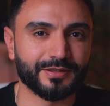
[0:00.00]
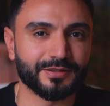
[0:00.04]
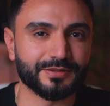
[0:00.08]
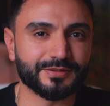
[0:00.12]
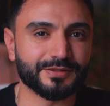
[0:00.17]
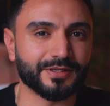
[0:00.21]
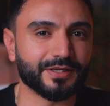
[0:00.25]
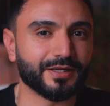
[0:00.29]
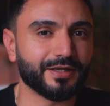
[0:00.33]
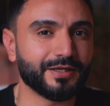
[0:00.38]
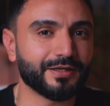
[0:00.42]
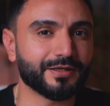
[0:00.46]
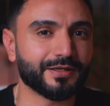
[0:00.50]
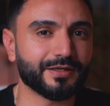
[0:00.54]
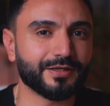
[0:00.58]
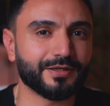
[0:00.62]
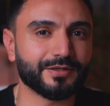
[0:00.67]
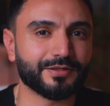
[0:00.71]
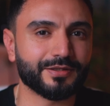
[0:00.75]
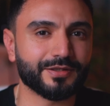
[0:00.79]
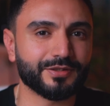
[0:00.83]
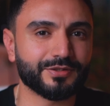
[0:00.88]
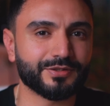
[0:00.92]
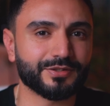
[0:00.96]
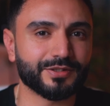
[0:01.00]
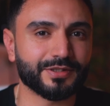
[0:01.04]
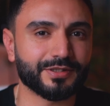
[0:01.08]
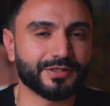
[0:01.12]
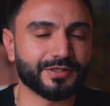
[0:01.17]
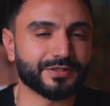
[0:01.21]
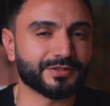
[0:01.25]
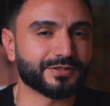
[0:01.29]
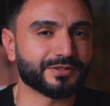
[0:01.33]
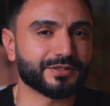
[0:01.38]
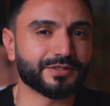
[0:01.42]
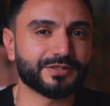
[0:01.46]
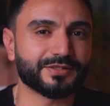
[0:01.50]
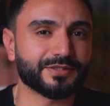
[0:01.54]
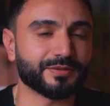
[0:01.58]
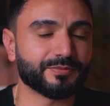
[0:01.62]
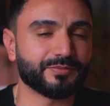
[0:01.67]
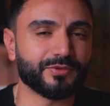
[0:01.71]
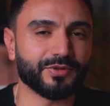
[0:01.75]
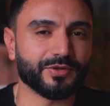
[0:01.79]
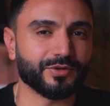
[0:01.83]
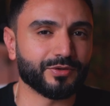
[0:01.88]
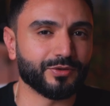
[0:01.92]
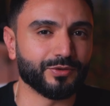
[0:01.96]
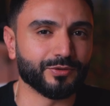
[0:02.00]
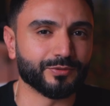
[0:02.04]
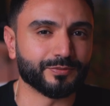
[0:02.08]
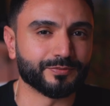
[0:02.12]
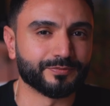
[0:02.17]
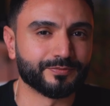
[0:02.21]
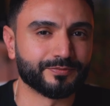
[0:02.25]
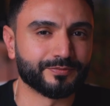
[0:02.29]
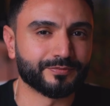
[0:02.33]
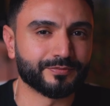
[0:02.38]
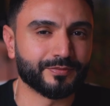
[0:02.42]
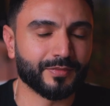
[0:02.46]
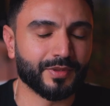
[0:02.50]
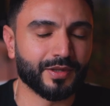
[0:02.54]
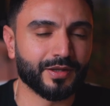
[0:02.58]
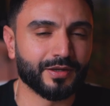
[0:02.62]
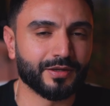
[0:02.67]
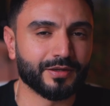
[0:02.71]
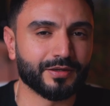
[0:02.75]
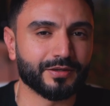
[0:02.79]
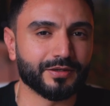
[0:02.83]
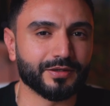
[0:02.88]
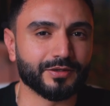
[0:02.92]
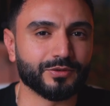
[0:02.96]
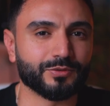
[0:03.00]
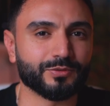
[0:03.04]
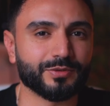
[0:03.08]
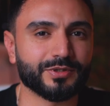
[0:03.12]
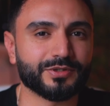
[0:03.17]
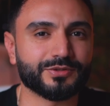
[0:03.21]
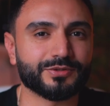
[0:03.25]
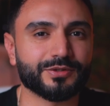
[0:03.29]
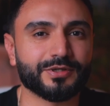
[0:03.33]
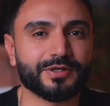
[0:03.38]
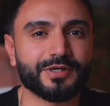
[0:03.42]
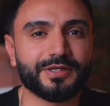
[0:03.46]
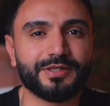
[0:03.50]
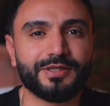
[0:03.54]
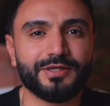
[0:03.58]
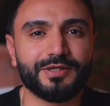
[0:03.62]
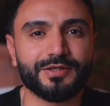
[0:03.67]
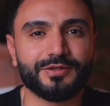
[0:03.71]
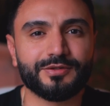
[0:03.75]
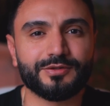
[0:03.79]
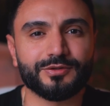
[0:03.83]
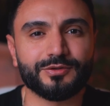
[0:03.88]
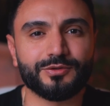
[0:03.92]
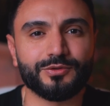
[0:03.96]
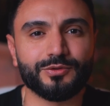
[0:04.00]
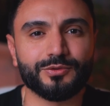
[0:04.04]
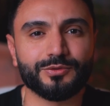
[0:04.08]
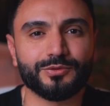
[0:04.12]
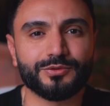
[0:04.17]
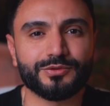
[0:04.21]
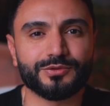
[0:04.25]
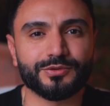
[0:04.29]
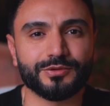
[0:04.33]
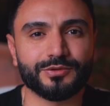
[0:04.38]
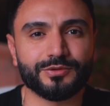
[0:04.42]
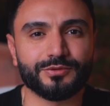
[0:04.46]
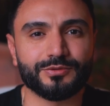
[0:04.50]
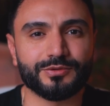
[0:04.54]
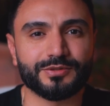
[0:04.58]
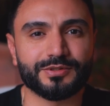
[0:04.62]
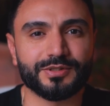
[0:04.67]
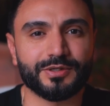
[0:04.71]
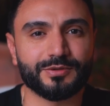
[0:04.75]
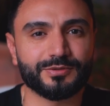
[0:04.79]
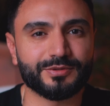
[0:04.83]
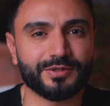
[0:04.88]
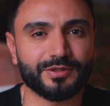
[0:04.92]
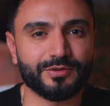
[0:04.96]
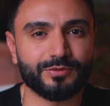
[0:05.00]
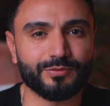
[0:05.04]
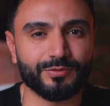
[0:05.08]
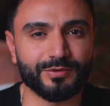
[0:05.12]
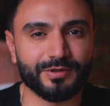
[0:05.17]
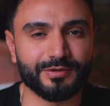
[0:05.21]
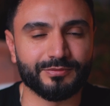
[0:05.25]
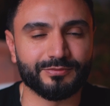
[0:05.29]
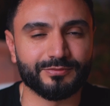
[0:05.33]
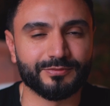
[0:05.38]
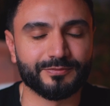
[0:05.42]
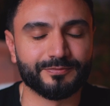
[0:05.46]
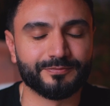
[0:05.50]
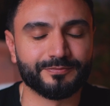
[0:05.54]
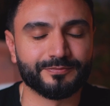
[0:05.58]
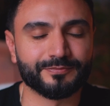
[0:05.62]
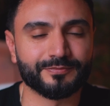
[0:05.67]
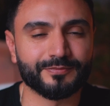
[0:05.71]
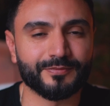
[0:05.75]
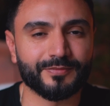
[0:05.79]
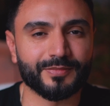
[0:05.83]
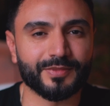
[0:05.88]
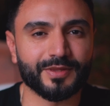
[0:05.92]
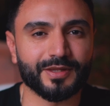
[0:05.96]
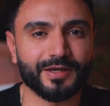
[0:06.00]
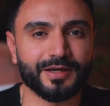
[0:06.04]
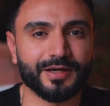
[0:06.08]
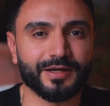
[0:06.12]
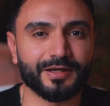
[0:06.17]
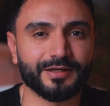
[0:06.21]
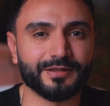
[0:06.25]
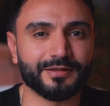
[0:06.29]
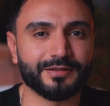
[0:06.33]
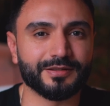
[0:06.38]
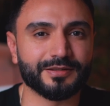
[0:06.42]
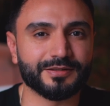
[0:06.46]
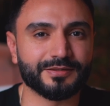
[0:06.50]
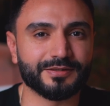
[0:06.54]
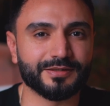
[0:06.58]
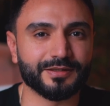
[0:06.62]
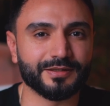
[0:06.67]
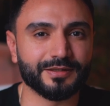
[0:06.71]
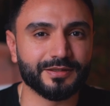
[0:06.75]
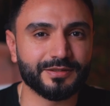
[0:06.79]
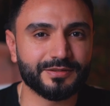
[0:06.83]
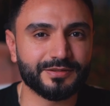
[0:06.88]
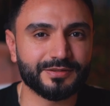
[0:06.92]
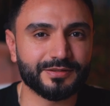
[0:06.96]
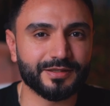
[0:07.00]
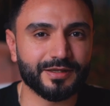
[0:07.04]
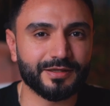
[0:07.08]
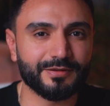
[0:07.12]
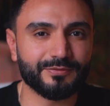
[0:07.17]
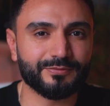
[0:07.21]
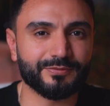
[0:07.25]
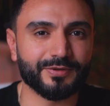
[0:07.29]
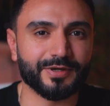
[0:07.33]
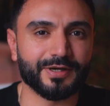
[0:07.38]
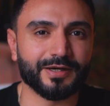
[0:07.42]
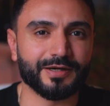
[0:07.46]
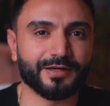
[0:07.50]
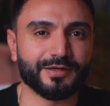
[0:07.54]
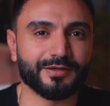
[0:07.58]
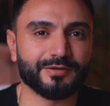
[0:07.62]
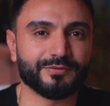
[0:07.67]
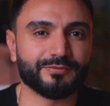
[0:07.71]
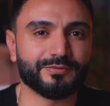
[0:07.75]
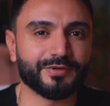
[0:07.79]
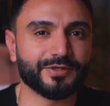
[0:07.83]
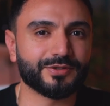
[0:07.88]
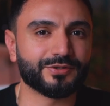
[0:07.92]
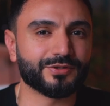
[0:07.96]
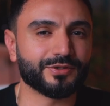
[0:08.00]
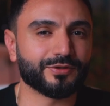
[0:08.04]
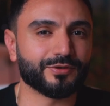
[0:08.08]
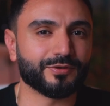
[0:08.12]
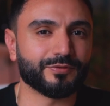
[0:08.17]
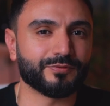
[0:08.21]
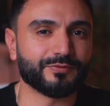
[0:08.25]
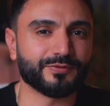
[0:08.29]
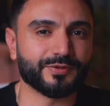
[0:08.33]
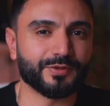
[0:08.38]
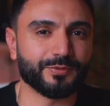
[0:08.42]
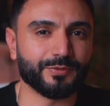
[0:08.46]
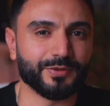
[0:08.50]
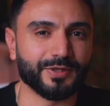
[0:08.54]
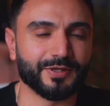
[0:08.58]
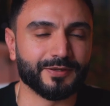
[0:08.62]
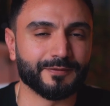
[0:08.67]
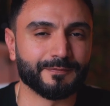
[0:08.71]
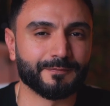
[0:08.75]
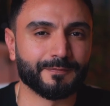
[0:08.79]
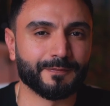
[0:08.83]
The clean architecture is not something new. It was already introduced in 2012 and is in itself a reinvention of the wheel.